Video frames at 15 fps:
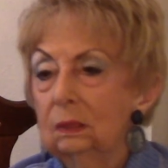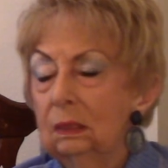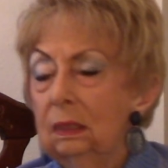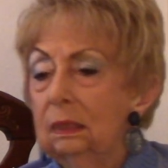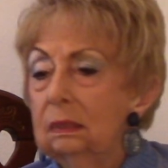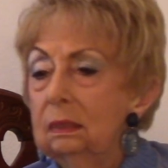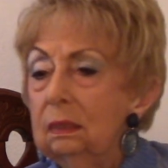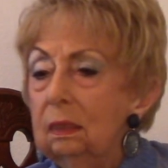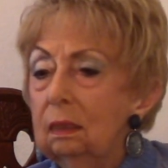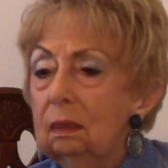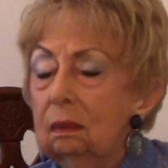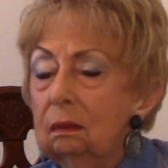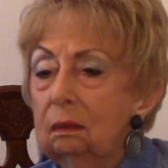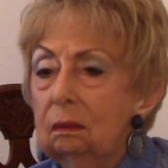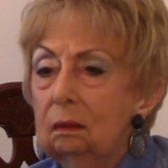Let's see.
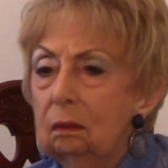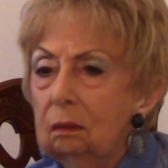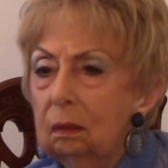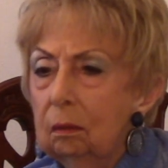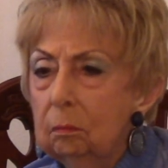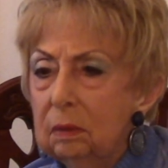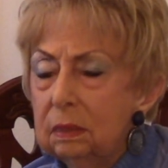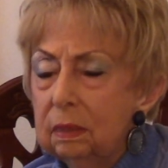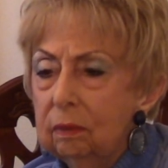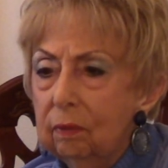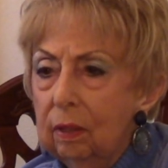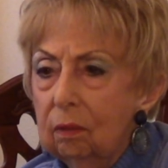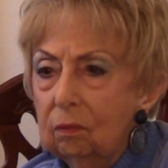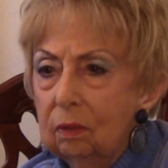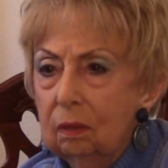Let me see
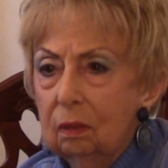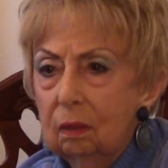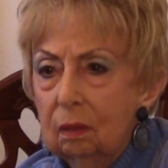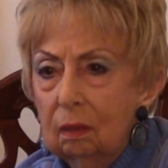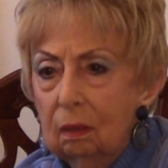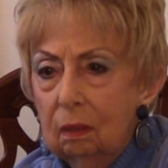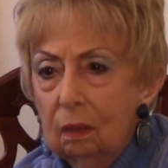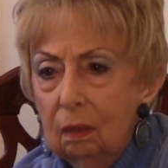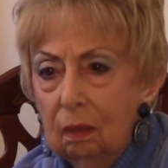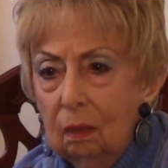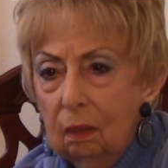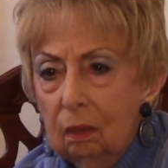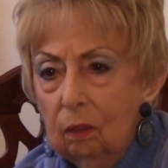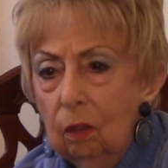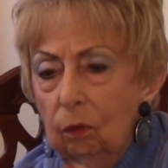that one.
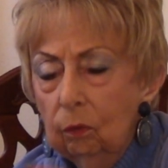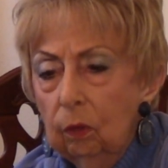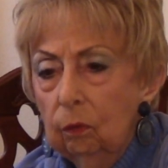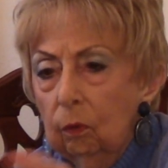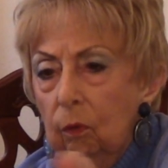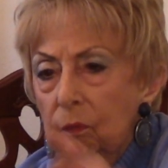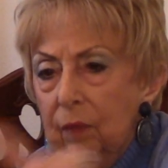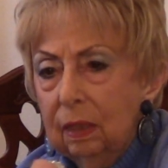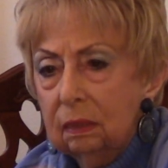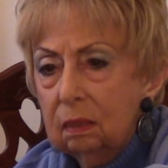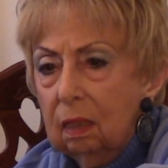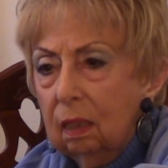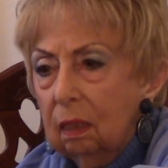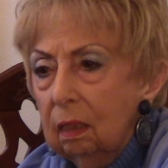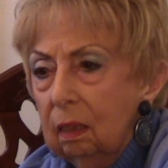No, that's
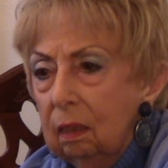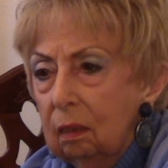not him.